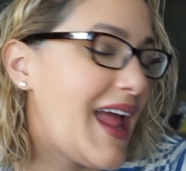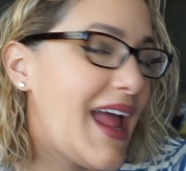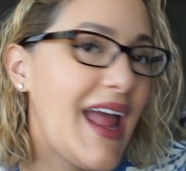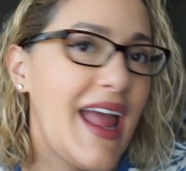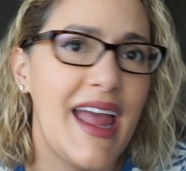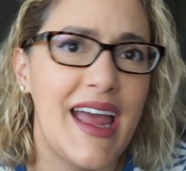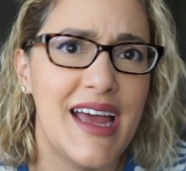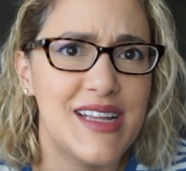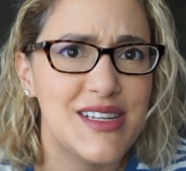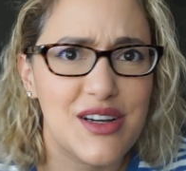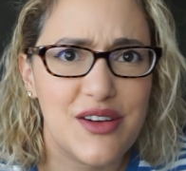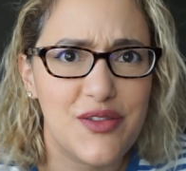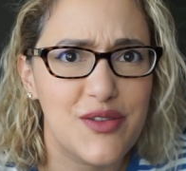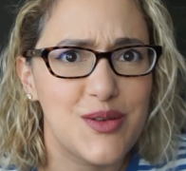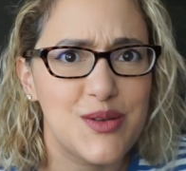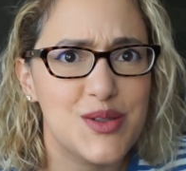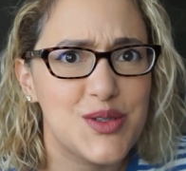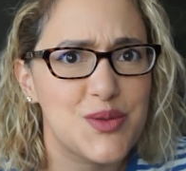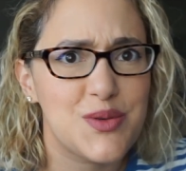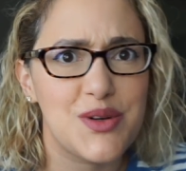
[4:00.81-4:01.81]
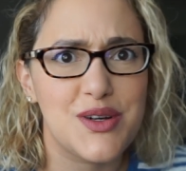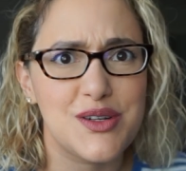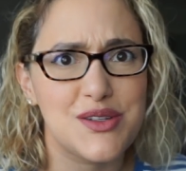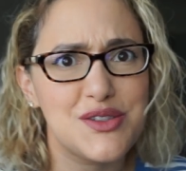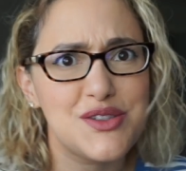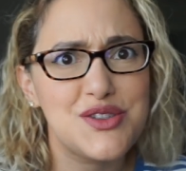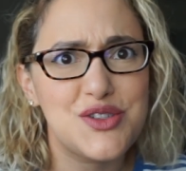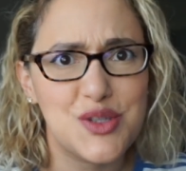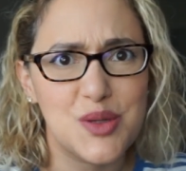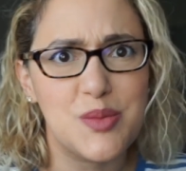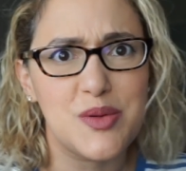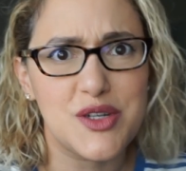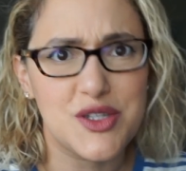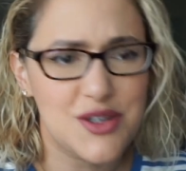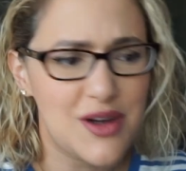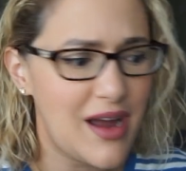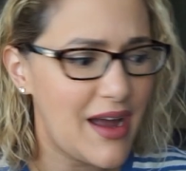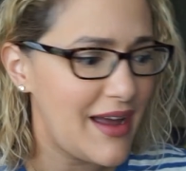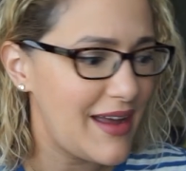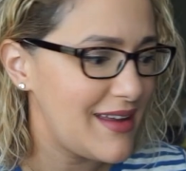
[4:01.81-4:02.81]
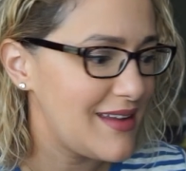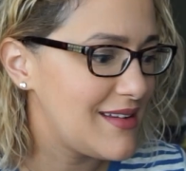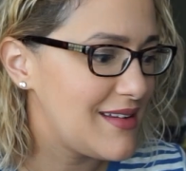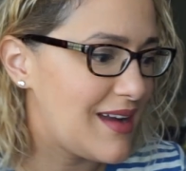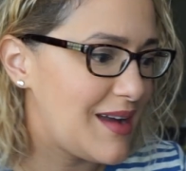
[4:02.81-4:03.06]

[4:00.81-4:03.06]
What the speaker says: And our phones were super dry.